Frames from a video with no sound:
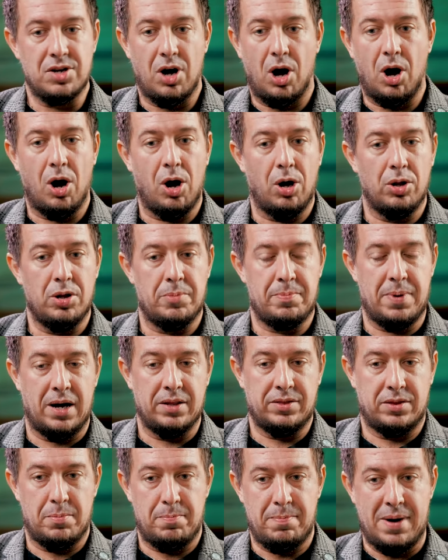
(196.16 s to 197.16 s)
is all
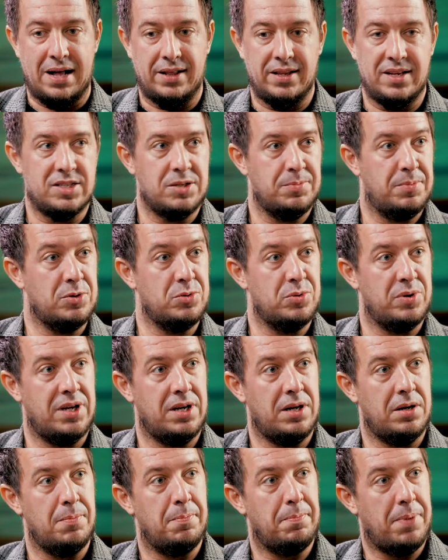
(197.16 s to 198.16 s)
about the balance
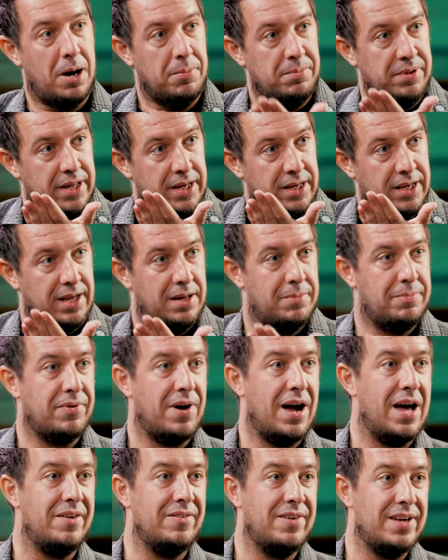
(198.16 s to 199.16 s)
between public and
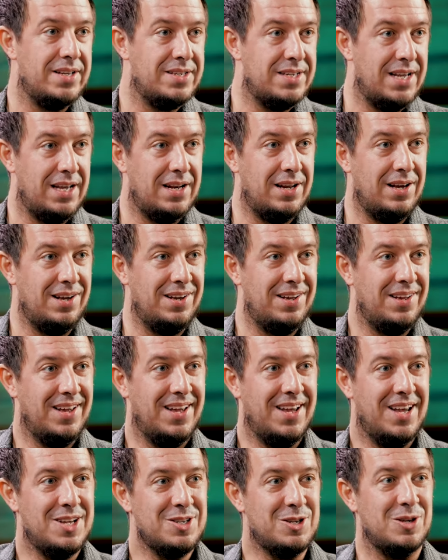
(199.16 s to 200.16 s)
private data.
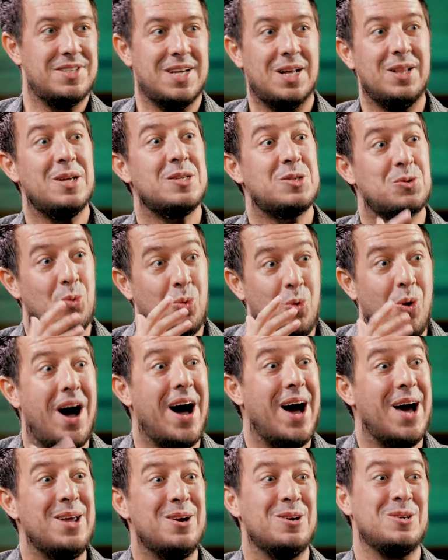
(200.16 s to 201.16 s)
So tell us
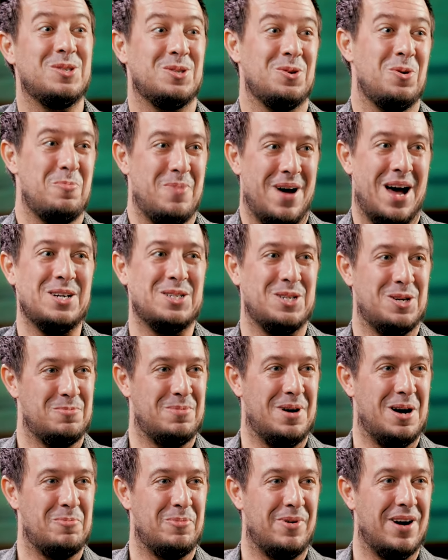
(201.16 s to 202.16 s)
why you're so passionate
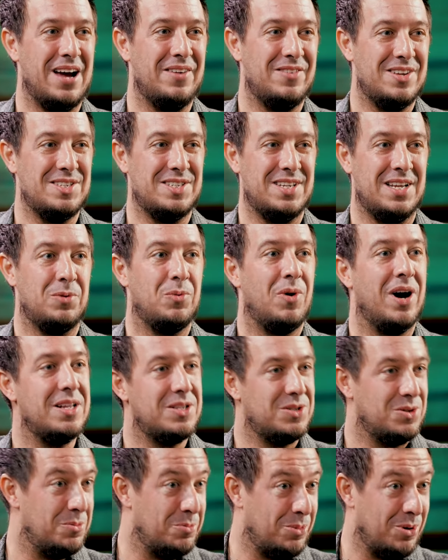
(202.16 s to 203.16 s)
about privacy and why
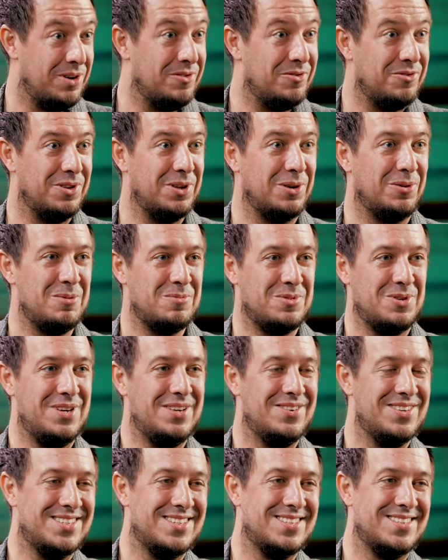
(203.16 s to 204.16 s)
it's so important for the crypto
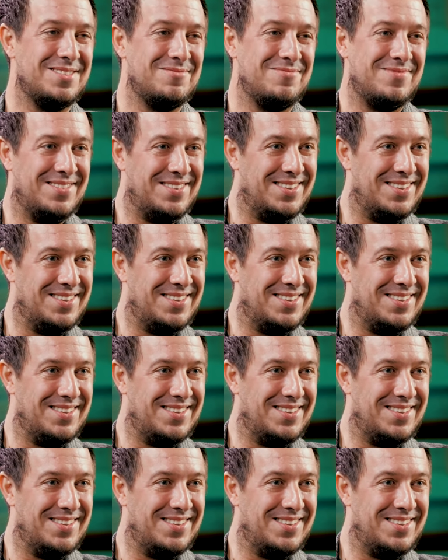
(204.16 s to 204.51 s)
ecosystem.